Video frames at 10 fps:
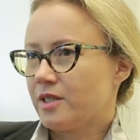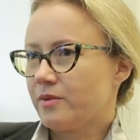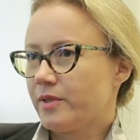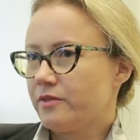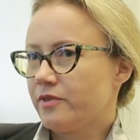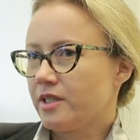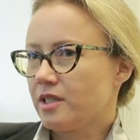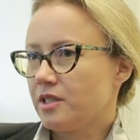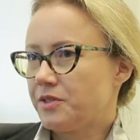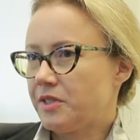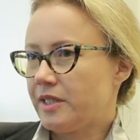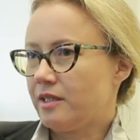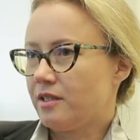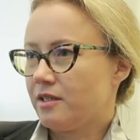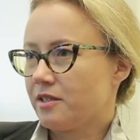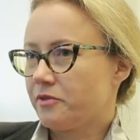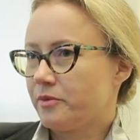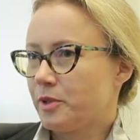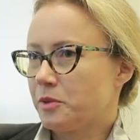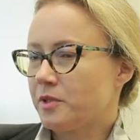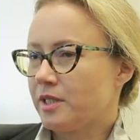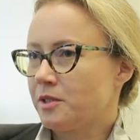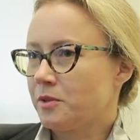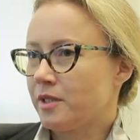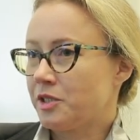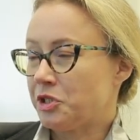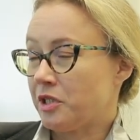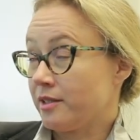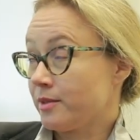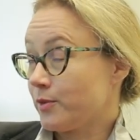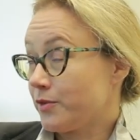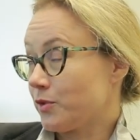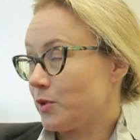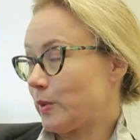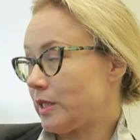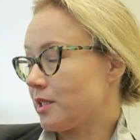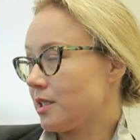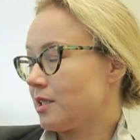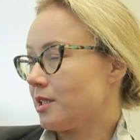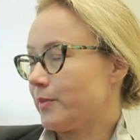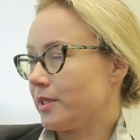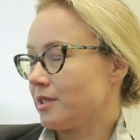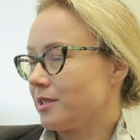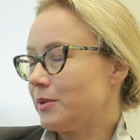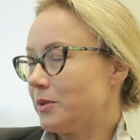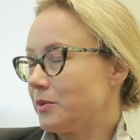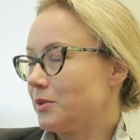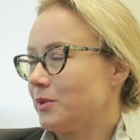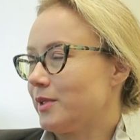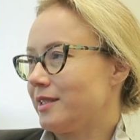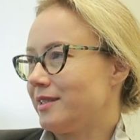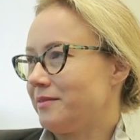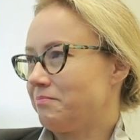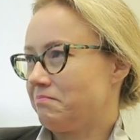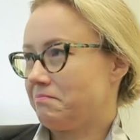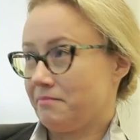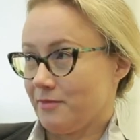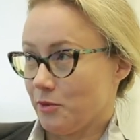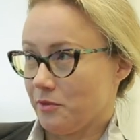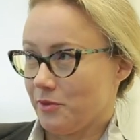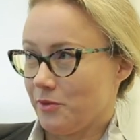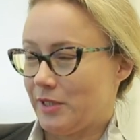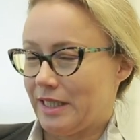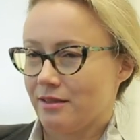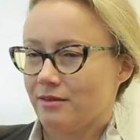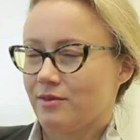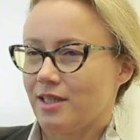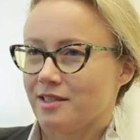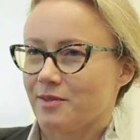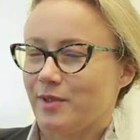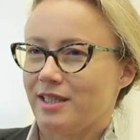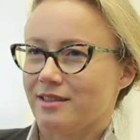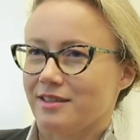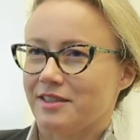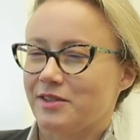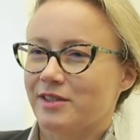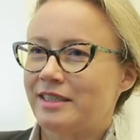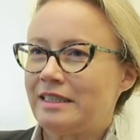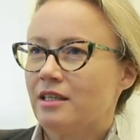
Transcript: Quite frankly, it's really hard for me to say. So I just moved to Switzerland a month ago, so I don't know yet. Ask me a little later.